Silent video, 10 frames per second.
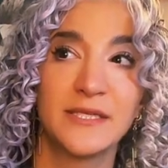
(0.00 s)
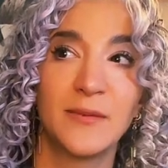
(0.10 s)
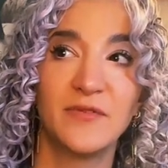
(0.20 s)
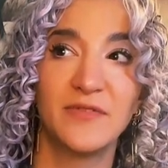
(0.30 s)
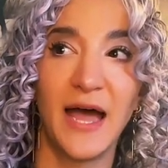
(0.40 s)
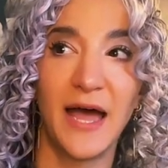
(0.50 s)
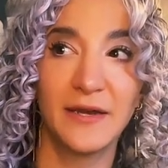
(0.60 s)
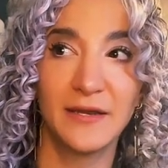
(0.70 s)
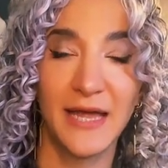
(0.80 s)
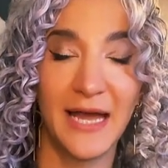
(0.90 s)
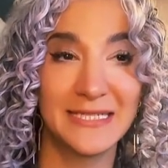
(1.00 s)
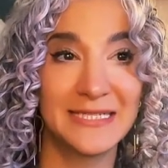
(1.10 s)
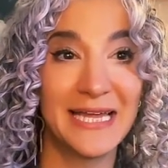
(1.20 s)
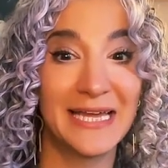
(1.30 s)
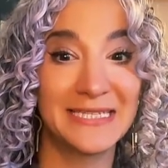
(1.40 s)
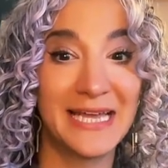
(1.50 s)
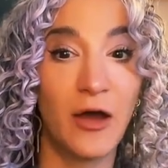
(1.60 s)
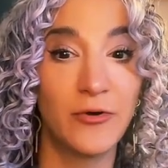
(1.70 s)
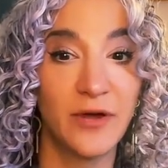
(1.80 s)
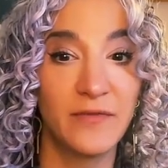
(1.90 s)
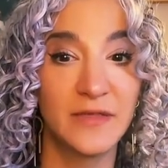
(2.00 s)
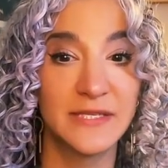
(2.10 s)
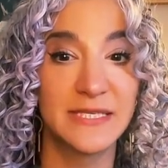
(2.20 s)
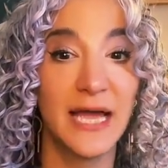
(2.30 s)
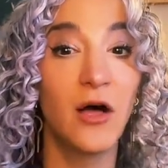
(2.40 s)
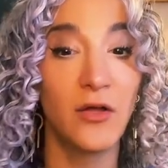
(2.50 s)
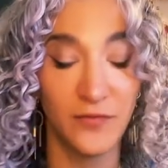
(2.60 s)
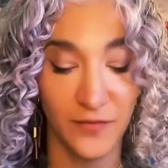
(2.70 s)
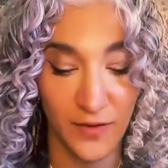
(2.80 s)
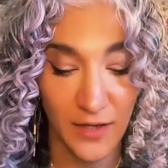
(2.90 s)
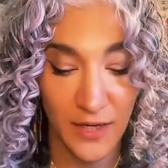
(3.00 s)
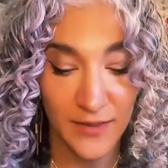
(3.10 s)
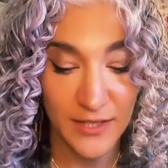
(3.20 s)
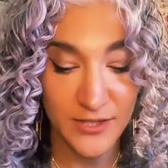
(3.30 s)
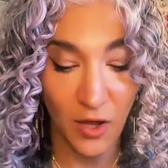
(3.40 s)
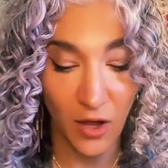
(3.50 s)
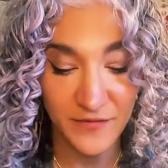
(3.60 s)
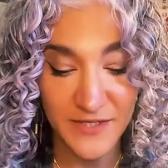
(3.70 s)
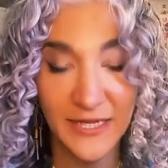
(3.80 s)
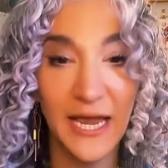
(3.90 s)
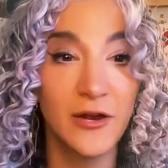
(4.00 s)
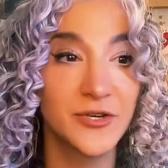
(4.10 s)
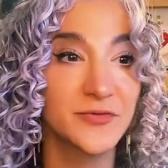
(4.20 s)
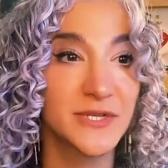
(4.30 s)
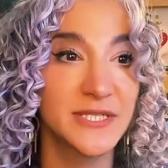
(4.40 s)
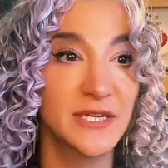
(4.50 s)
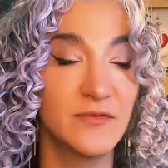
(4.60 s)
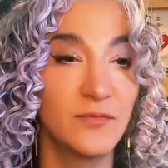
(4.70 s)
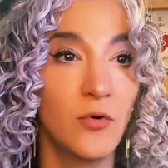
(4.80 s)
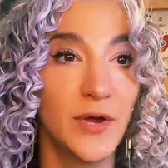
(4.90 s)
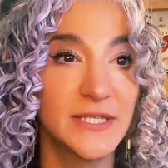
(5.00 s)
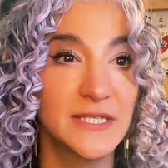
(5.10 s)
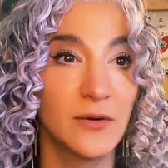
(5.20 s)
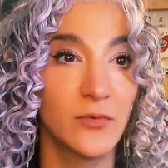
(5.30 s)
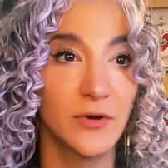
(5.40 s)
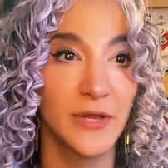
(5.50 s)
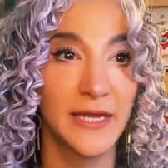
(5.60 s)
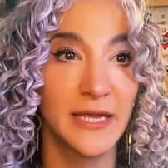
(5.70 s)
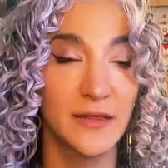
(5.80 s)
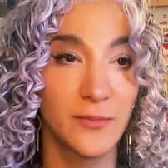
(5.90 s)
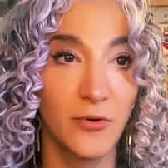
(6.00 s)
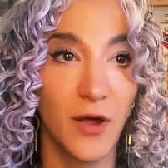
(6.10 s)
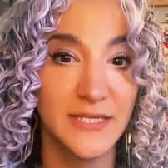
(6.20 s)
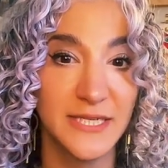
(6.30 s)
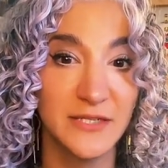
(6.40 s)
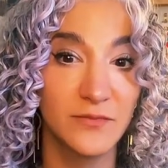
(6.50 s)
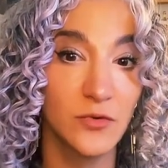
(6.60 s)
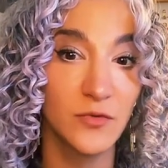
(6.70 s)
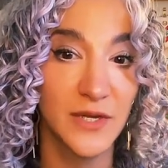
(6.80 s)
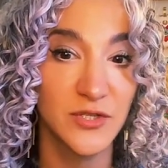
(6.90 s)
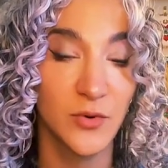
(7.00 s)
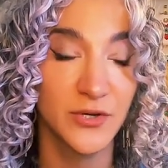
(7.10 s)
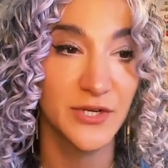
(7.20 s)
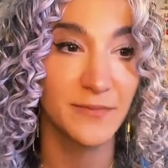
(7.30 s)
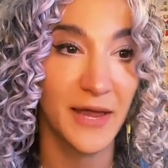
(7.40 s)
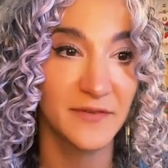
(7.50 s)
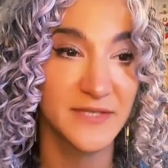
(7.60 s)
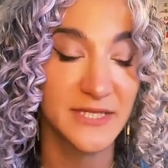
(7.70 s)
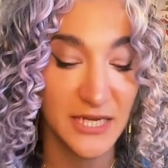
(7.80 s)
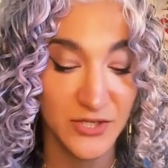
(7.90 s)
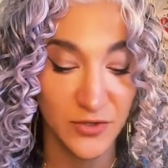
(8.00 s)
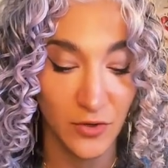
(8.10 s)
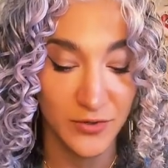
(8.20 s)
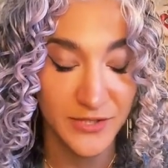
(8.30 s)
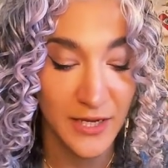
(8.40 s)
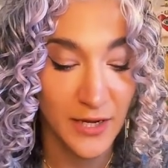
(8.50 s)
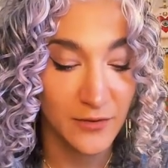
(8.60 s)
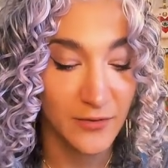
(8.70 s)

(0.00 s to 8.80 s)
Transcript: some of that doubt of the self that is often characteristic of points that we're like in the process of moving towards our manifestation goals,